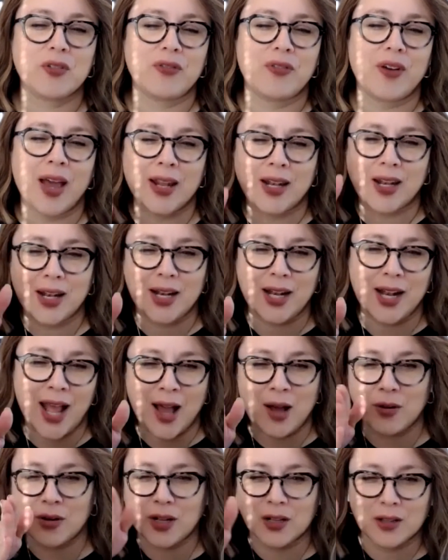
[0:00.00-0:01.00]
divided it
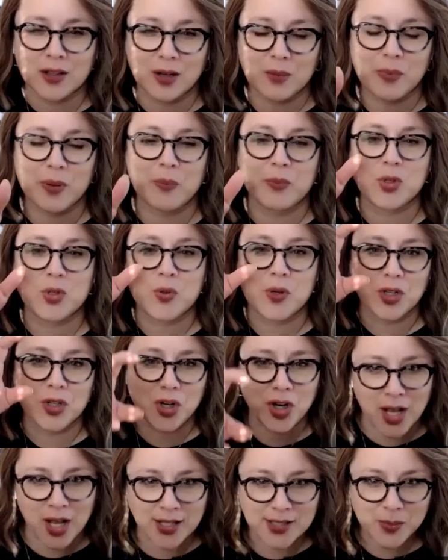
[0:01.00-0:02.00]
out a little bit between
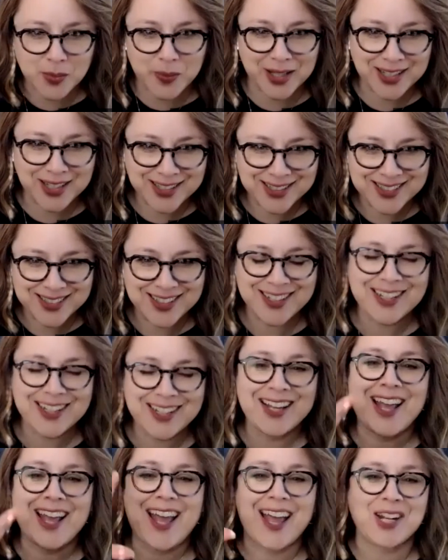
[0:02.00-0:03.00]
your husband
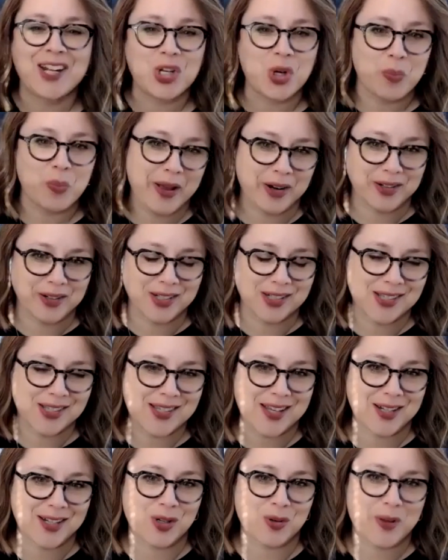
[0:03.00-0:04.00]
and your
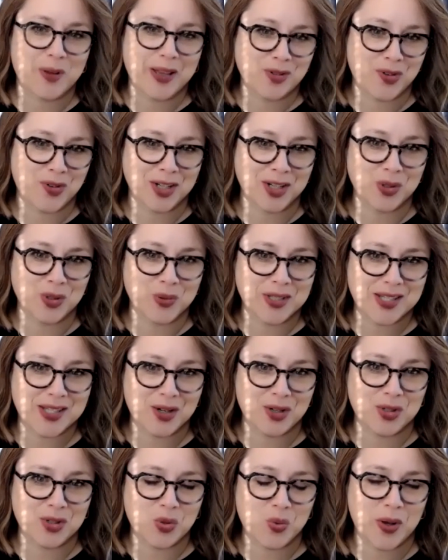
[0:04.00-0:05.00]
parents and your best friend who was
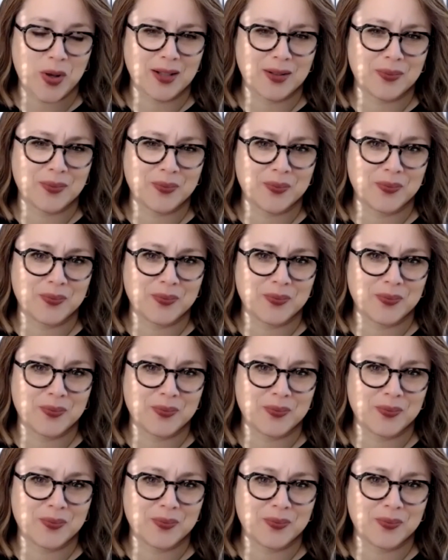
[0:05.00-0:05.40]
there as well.